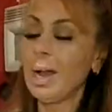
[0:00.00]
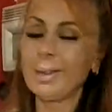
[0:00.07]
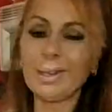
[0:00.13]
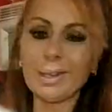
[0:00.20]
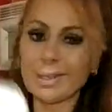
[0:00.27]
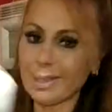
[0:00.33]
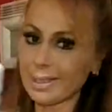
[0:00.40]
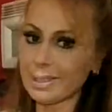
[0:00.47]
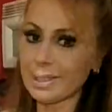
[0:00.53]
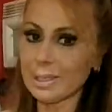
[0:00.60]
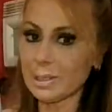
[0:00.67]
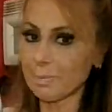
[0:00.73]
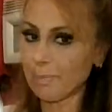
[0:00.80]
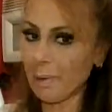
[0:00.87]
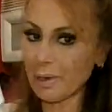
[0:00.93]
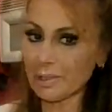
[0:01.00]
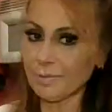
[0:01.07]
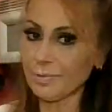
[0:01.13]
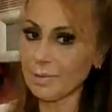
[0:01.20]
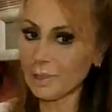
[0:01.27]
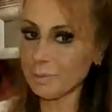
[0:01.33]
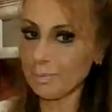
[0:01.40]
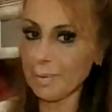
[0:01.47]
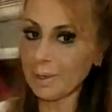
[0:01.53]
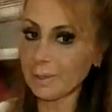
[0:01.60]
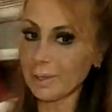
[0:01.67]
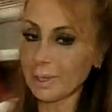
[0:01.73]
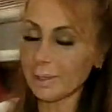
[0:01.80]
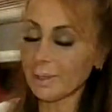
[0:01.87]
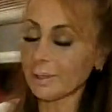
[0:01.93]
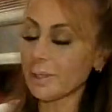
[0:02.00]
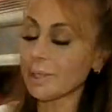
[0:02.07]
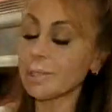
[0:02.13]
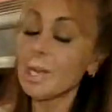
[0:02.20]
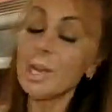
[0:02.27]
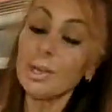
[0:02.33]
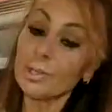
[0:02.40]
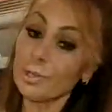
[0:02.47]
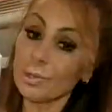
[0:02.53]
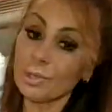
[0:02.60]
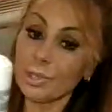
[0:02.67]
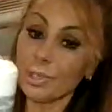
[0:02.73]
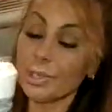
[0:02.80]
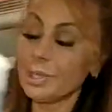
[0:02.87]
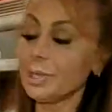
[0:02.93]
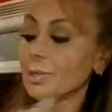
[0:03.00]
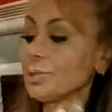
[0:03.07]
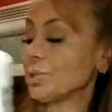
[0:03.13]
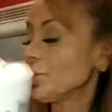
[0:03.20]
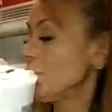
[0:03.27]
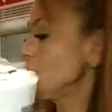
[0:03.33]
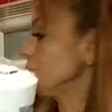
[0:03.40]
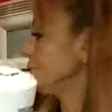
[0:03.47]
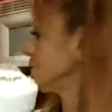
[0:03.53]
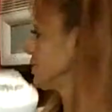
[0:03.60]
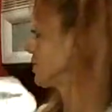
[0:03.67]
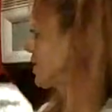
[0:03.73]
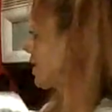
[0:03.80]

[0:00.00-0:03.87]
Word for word: I think it's like six bucks for this big thing like this, so it's a good deal. So this